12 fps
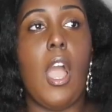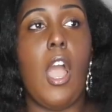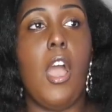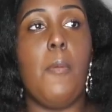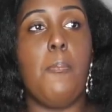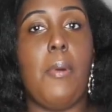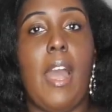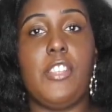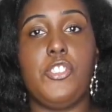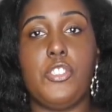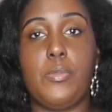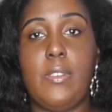Um, but I
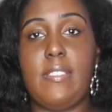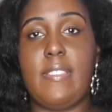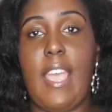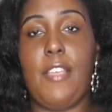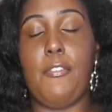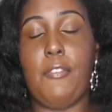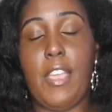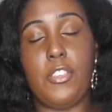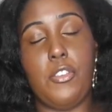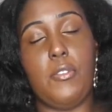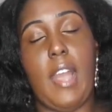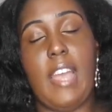just want to say
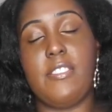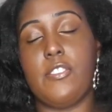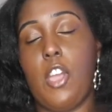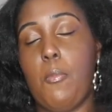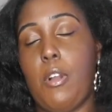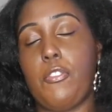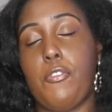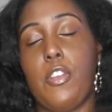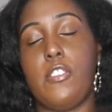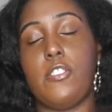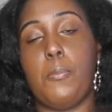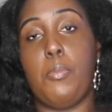thank you guys so much for your
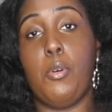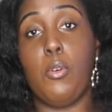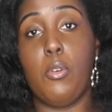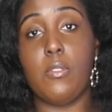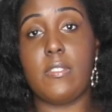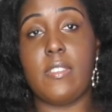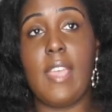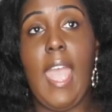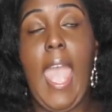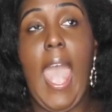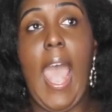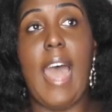support,
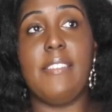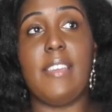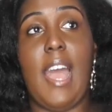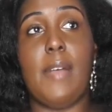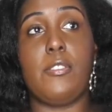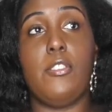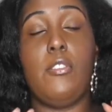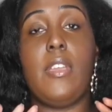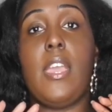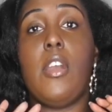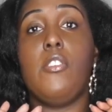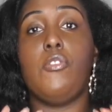and I
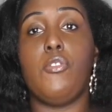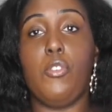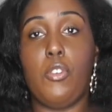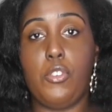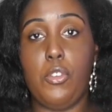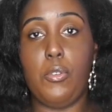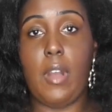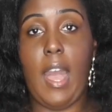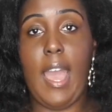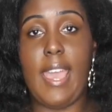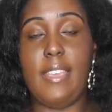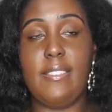absolutely adore you
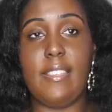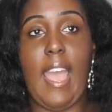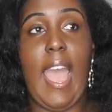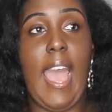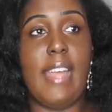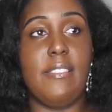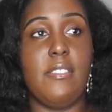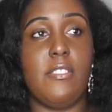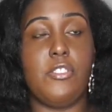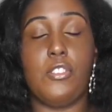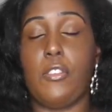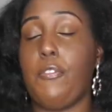guys, and
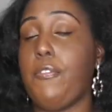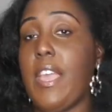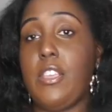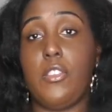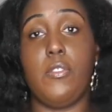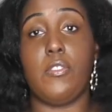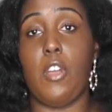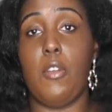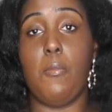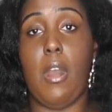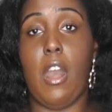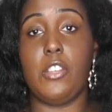just thank you so
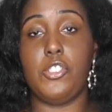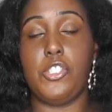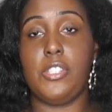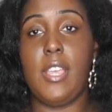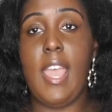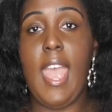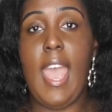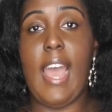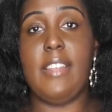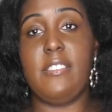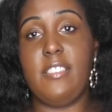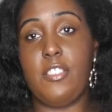much.
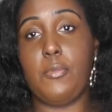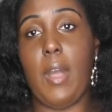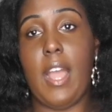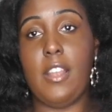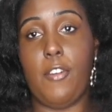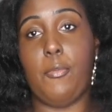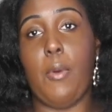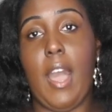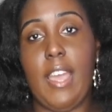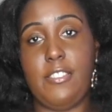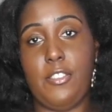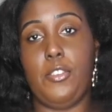And this is why I love what
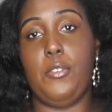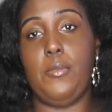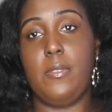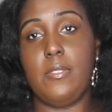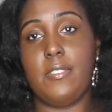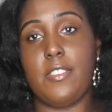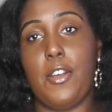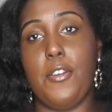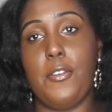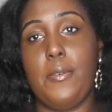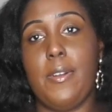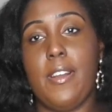I do.
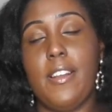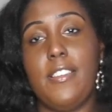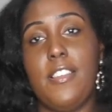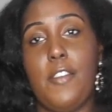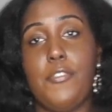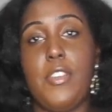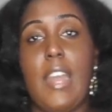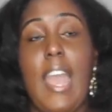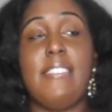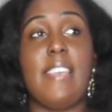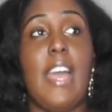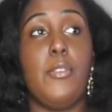So Love you
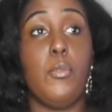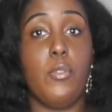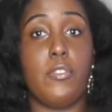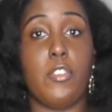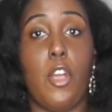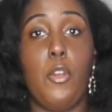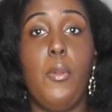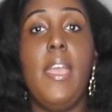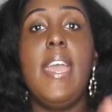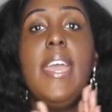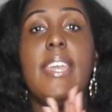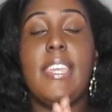guys, and also
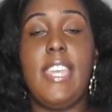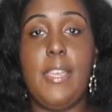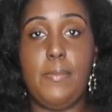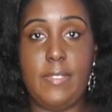keep